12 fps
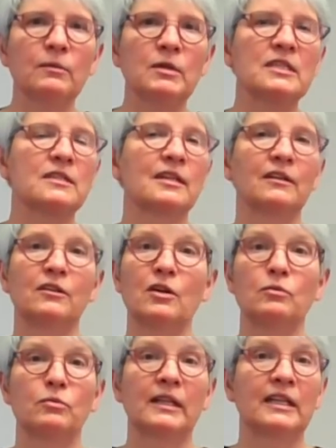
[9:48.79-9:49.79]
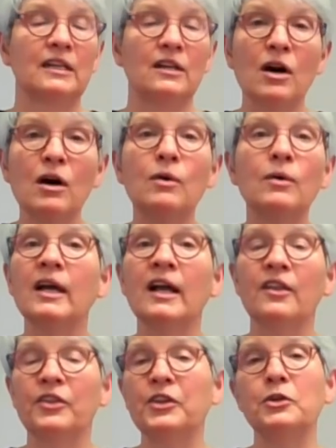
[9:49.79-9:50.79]
we still don't really know,
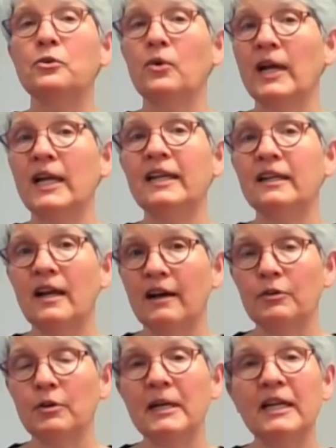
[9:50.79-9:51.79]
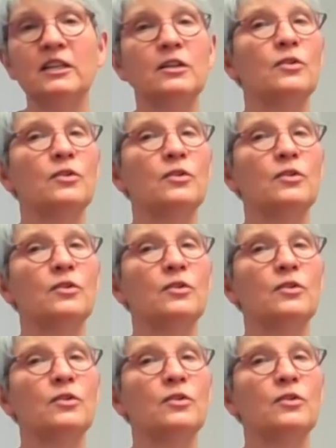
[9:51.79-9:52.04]
the Ukrainian government.